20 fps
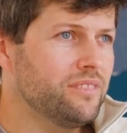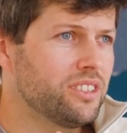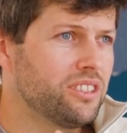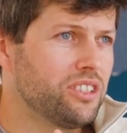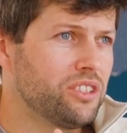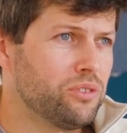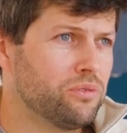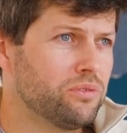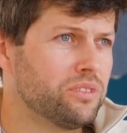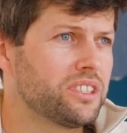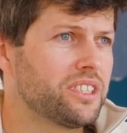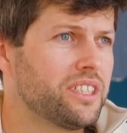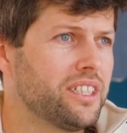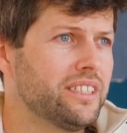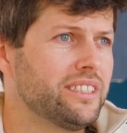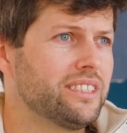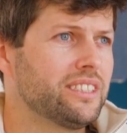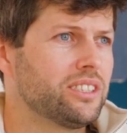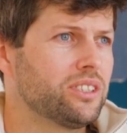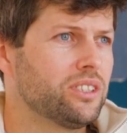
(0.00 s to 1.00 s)
the use
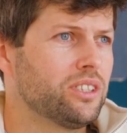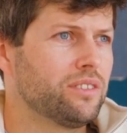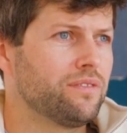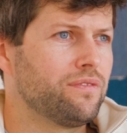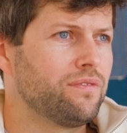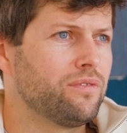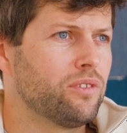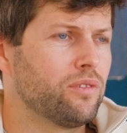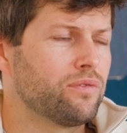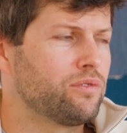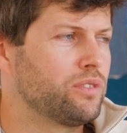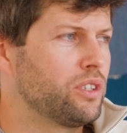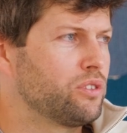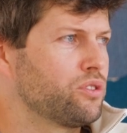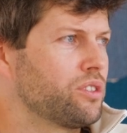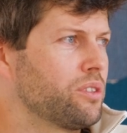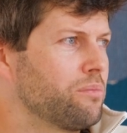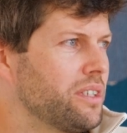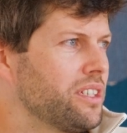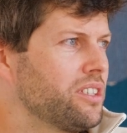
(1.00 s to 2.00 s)
case of, of
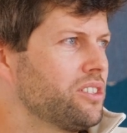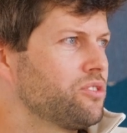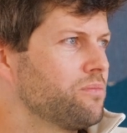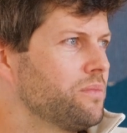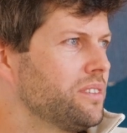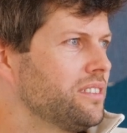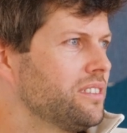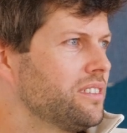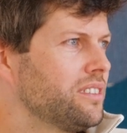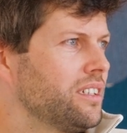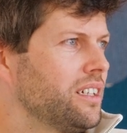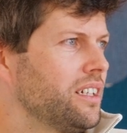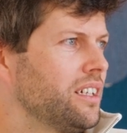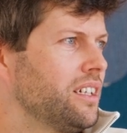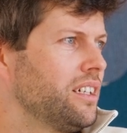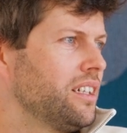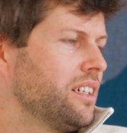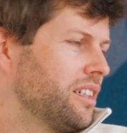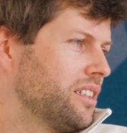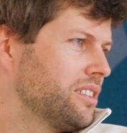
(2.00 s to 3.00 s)
treasury management.
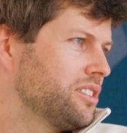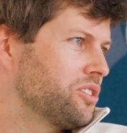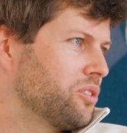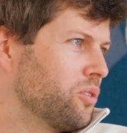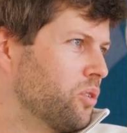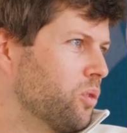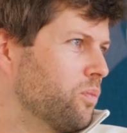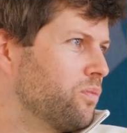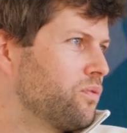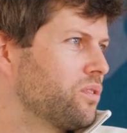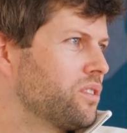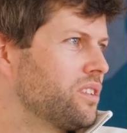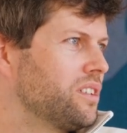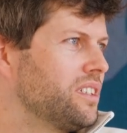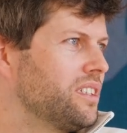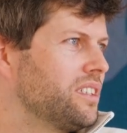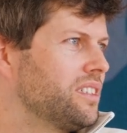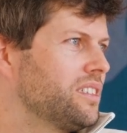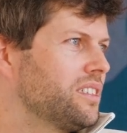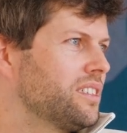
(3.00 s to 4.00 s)
So
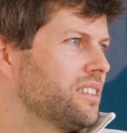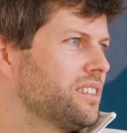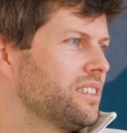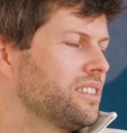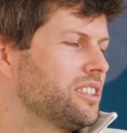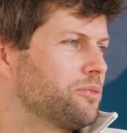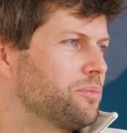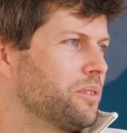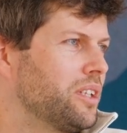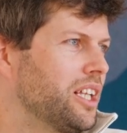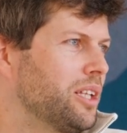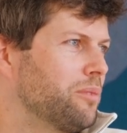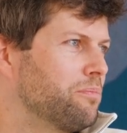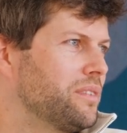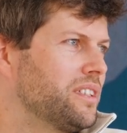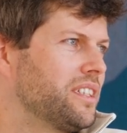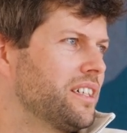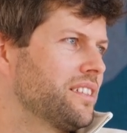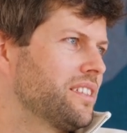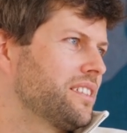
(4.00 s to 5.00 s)
hopefully uh, this will help
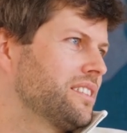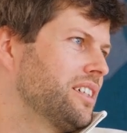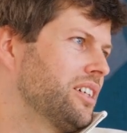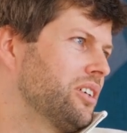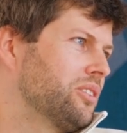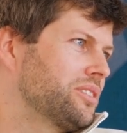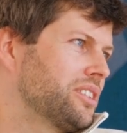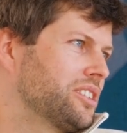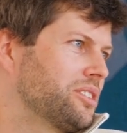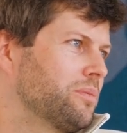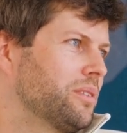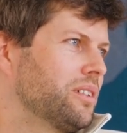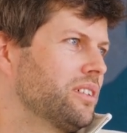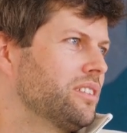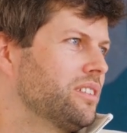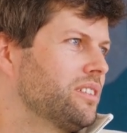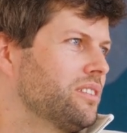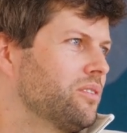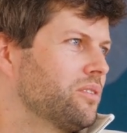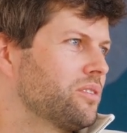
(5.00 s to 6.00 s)
many other DAOs as
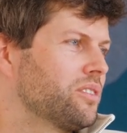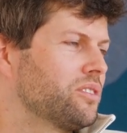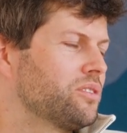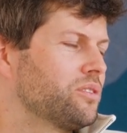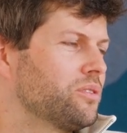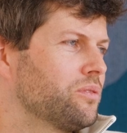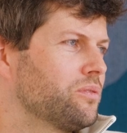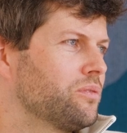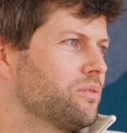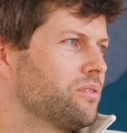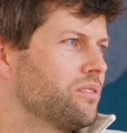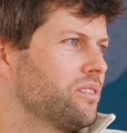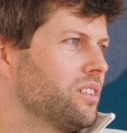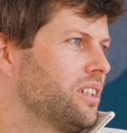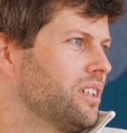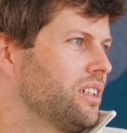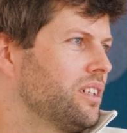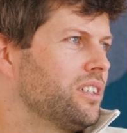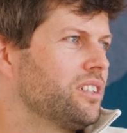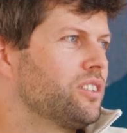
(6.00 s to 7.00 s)
well in order to
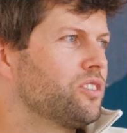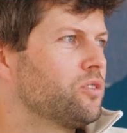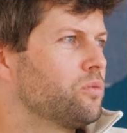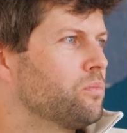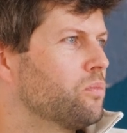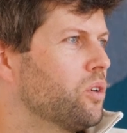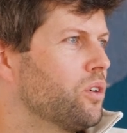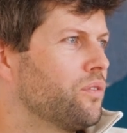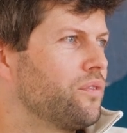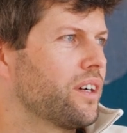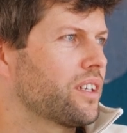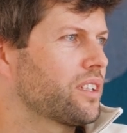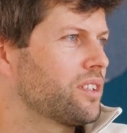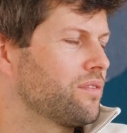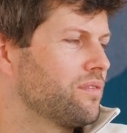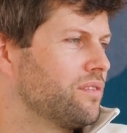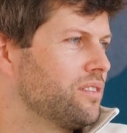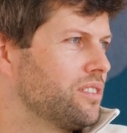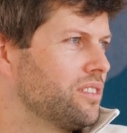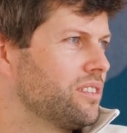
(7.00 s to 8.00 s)
to more
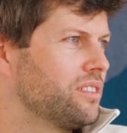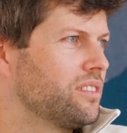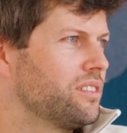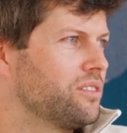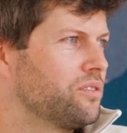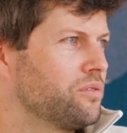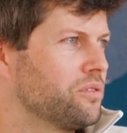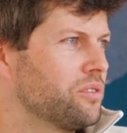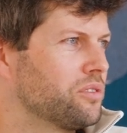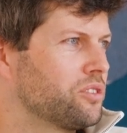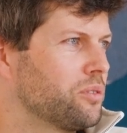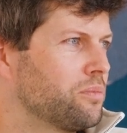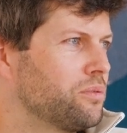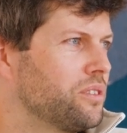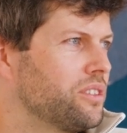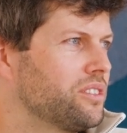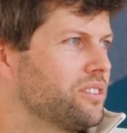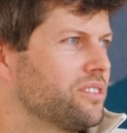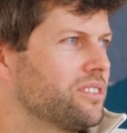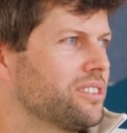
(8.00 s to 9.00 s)
effectively do those
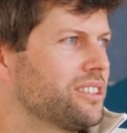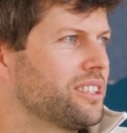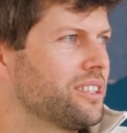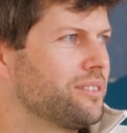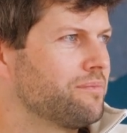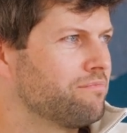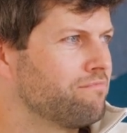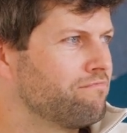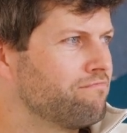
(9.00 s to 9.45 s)
operations. Yeah.